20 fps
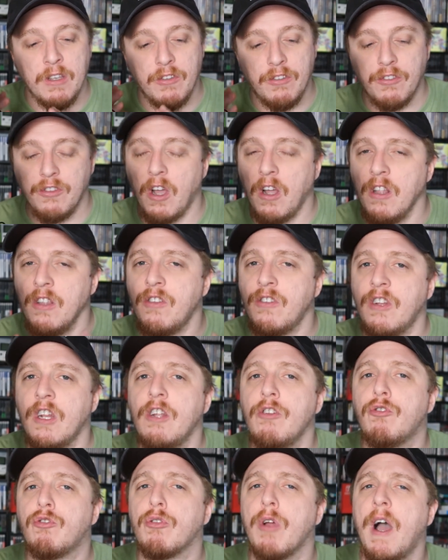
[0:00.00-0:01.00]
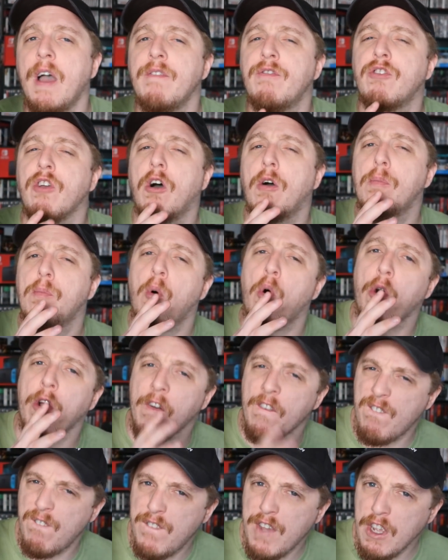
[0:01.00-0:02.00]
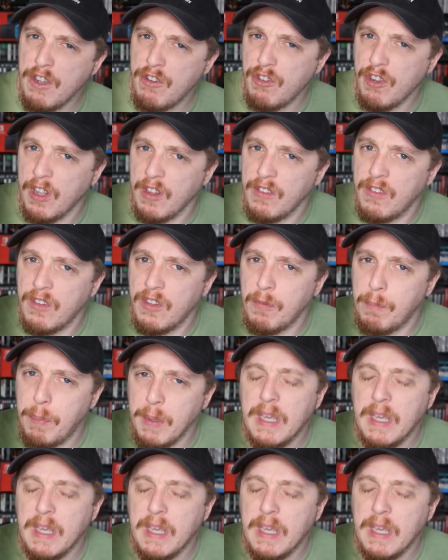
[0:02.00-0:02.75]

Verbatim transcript: solid state drives are more efficient.